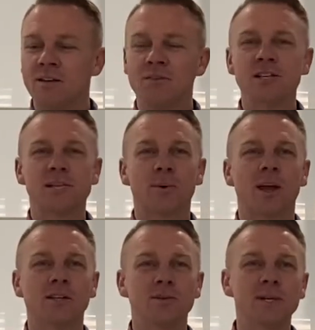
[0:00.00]
First thing we're
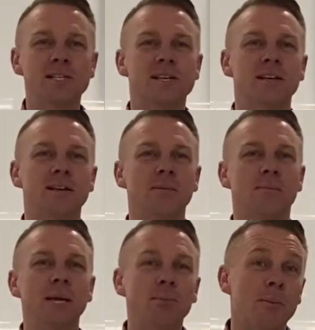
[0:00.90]
going to do is
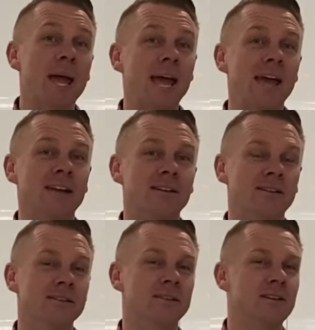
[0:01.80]
be prepared.
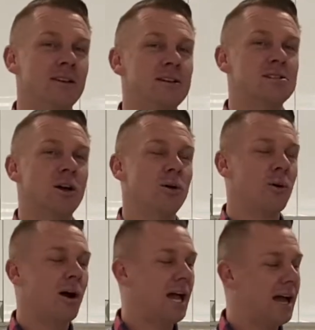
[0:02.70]

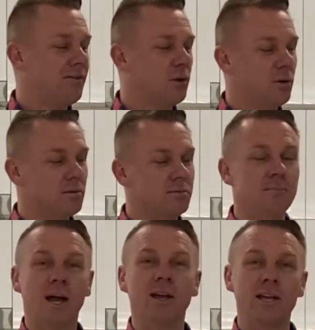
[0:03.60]
So I have
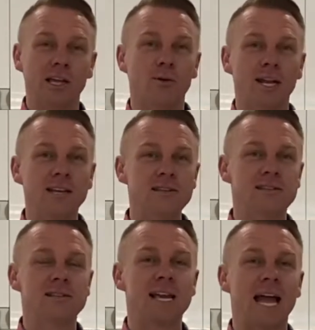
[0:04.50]
my
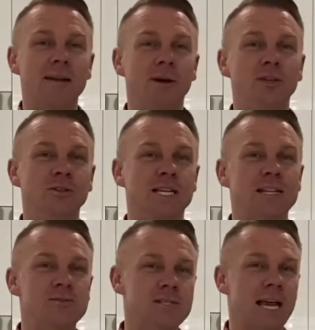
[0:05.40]
ingredients and my
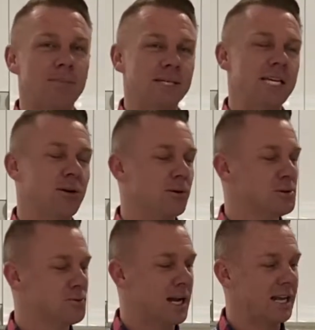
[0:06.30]
utensils and
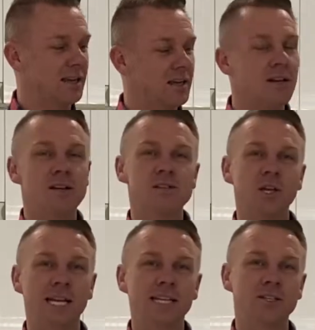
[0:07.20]
materials ready. So
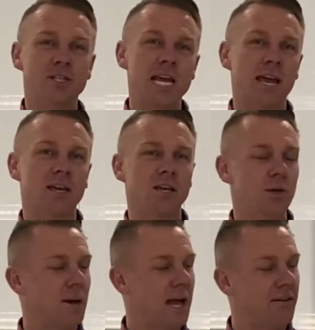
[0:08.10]
you need to check.
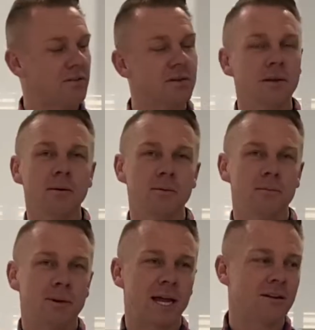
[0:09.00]
You have
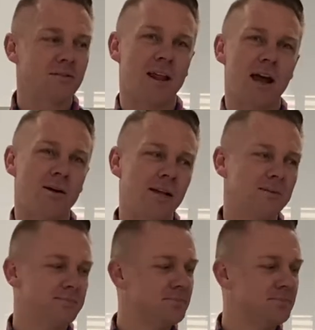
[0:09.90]
plain flour,